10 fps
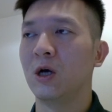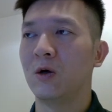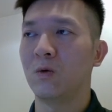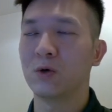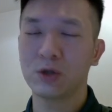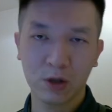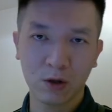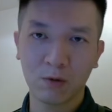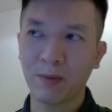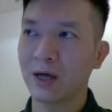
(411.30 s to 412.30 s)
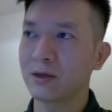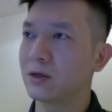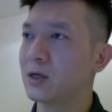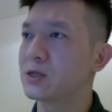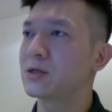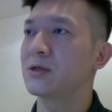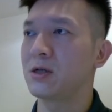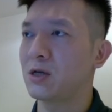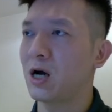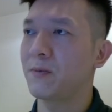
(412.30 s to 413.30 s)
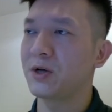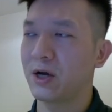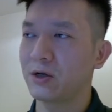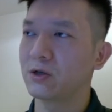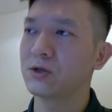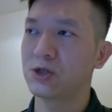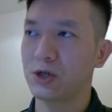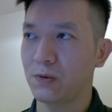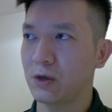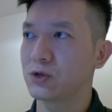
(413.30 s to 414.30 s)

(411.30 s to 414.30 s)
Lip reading: will still make this denominator 0.